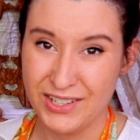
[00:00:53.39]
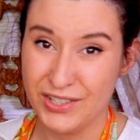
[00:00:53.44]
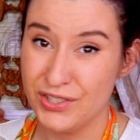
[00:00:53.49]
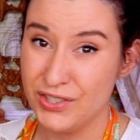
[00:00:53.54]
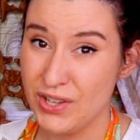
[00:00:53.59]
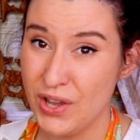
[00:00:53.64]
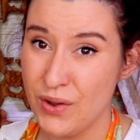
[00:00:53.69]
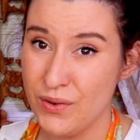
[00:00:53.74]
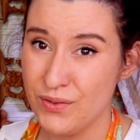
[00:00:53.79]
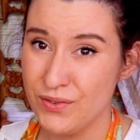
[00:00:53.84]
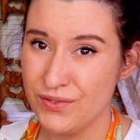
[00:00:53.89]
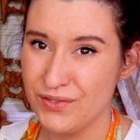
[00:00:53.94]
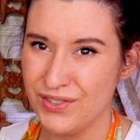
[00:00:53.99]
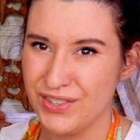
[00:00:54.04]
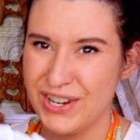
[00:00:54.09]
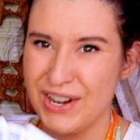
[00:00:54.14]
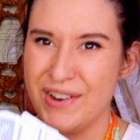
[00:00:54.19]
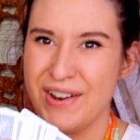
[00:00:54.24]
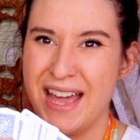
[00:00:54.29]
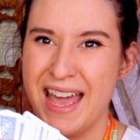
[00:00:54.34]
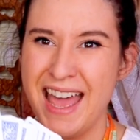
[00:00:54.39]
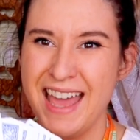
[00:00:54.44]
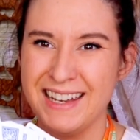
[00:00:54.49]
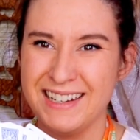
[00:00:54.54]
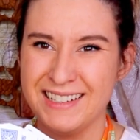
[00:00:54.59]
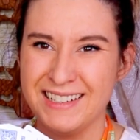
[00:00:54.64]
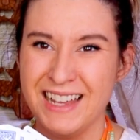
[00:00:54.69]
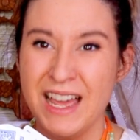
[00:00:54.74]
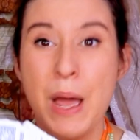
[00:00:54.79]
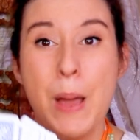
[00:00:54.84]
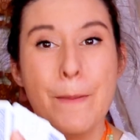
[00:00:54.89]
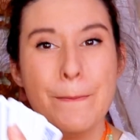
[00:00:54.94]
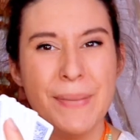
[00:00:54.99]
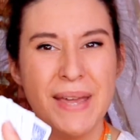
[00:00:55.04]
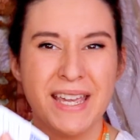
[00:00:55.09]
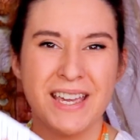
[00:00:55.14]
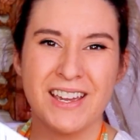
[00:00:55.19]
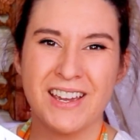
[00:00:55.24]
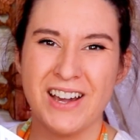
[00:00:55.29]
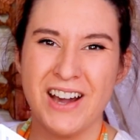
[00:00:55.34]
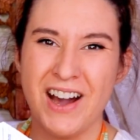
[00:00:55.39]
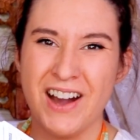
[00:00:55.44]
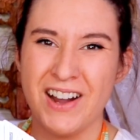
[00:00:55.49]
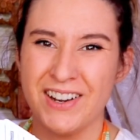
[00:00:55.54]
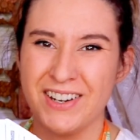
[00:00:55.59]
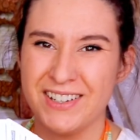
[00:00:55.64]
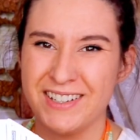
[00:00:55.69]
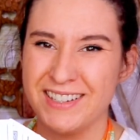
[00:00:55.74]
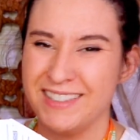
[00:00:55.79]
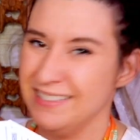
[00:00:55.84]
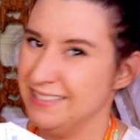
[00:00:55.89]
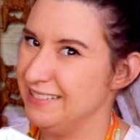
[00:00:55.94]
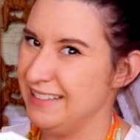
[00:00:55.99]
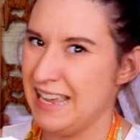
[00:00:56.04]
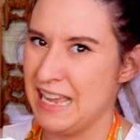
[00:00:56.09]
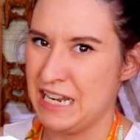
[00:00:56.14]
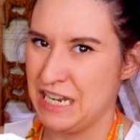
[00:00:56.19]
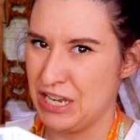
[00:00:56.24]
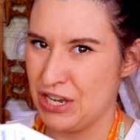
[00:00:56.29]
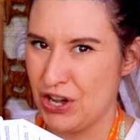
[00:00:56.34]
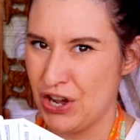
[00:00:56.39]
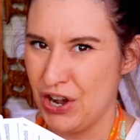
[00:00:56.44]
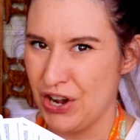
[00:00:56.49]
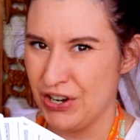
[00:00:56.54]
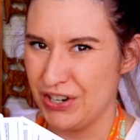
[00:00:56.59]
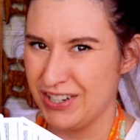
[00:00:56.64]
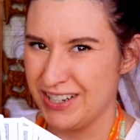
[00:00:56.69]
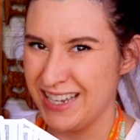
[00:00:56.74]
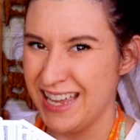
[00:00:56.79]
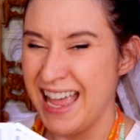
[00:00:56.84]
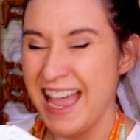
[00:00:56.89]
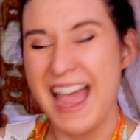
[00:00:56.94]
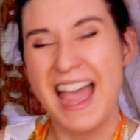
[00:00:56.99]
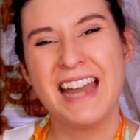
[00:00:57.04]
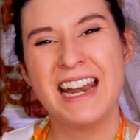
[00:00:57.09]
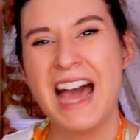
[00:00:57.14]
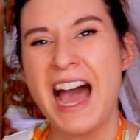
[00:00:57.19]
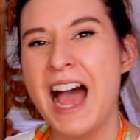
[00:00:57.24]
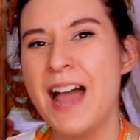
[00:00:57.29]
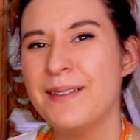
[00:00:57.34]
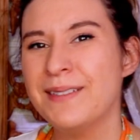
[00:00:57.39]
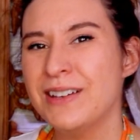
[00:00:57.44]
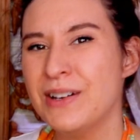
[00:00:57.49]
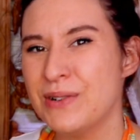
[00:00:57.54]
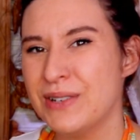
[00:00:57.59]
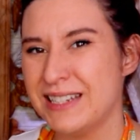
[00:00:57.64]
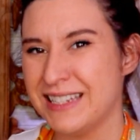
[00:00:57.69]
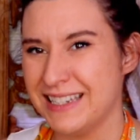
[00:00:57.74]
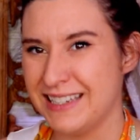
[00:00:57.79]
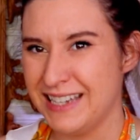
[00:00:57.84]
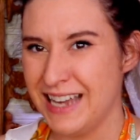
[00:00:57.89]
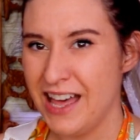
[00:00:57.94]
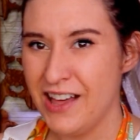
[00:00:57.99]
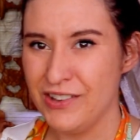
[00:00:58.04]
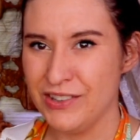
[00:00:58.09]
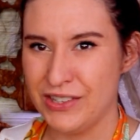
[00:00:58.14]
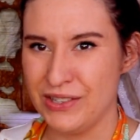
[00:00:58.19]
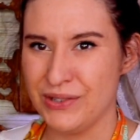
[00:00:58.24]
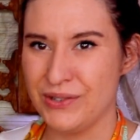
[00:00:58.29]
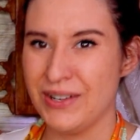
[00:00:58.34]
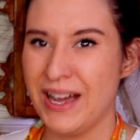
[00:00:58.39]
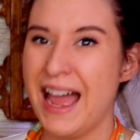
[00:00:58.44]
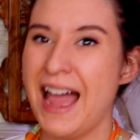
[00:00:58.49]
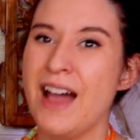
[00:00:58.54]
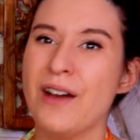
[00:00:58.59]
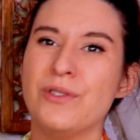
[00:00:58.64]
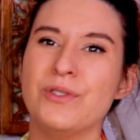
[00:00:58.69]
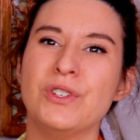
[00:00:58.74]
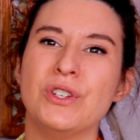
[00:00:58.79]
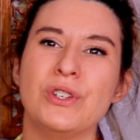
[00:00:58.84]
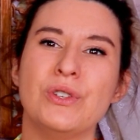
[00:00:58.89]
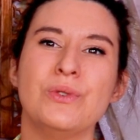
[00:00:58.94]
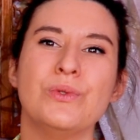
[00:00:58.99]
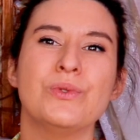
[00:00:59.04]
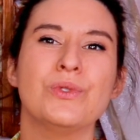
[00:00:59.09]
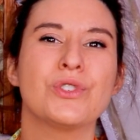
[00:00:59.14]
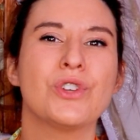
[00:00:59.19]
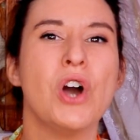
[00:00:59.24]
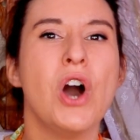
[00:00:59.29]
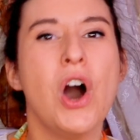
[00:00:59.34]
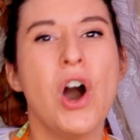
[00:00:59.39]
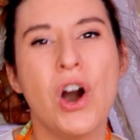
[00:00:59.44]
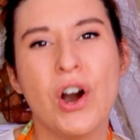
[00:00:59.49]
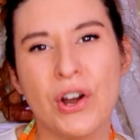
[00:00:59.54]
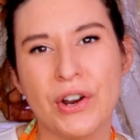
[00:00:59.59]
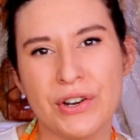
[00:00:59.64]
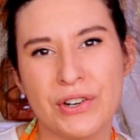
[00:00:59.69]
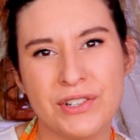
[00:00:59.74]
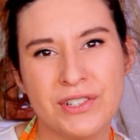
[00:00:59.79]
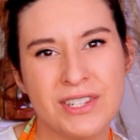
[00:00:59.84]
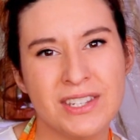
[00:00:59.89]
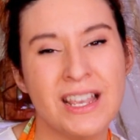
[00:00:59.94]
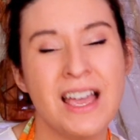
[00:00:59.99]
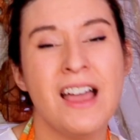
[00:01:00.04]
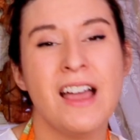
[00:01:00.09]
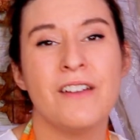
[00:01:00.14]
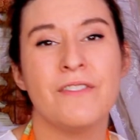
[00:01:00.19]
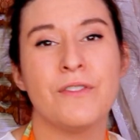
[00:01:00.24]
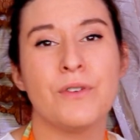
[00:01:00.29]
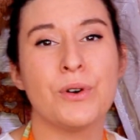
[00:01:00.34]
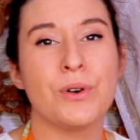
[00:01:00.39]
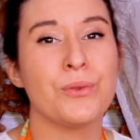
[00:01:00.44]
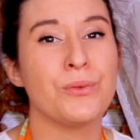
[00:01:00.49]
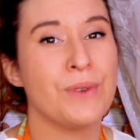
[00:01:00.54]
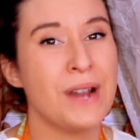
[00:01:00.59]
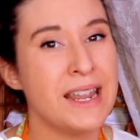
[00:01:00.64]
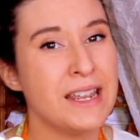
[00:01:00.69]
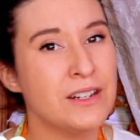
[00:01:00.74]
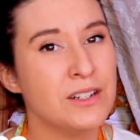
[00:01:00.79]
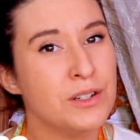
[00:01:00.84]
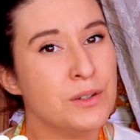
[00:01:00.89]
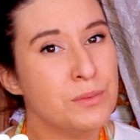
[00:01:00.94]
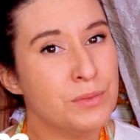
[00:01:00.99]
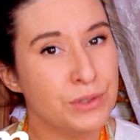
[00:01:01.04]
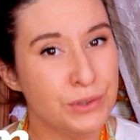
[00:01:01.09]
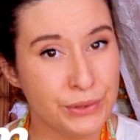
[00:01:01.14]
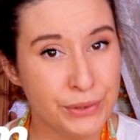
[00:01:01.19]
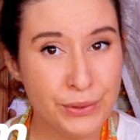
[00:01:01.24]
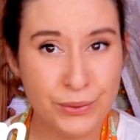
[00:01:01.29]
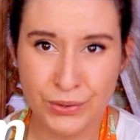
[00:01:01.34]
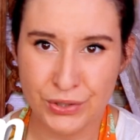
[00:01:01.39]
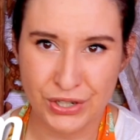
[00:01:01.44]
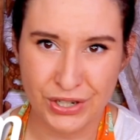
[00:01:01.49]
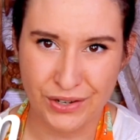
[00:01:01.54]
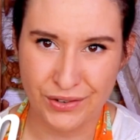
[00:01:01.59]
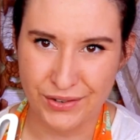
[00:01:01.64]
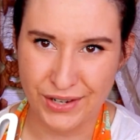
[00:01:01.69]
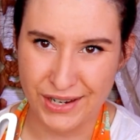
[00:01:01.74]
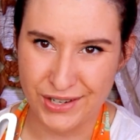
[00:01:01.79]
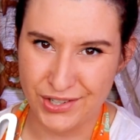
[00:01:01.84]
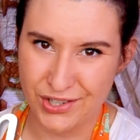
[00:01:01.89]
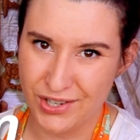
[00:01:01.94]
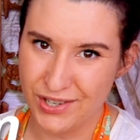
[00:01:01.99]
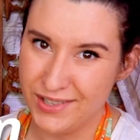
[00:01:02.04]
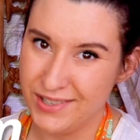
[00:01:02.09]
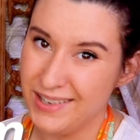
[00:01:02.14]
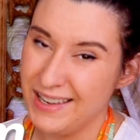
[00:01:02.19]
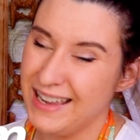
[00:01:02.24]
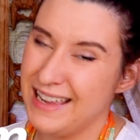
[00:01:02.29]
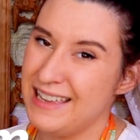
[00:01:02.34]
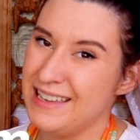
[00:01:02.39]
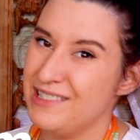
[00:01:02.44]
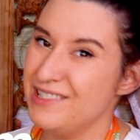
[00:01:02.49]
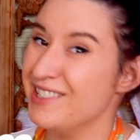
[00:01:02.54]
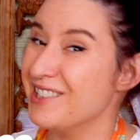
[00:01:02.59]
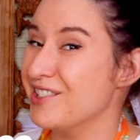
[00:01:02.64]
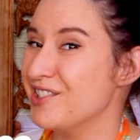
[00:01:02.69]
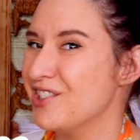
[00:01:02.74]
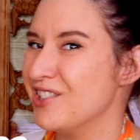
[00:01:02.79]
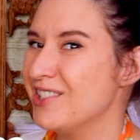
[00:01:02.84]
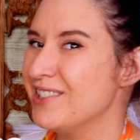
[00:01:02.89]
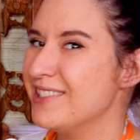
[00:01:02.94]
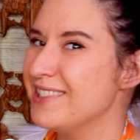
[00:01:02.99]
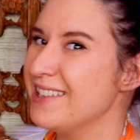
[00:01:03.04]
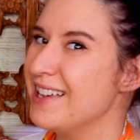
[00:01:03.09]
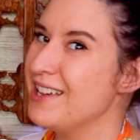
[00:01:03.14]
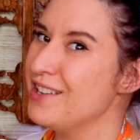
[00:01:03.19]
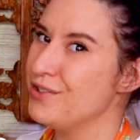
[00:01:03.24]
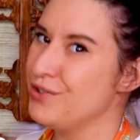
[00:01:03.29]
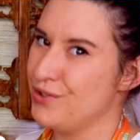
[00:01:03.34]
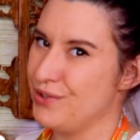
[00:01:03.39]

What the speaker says: So go ahead, pick a card. Any card, and I'm going to tell you how to use cards for random loot generation in Dungeons and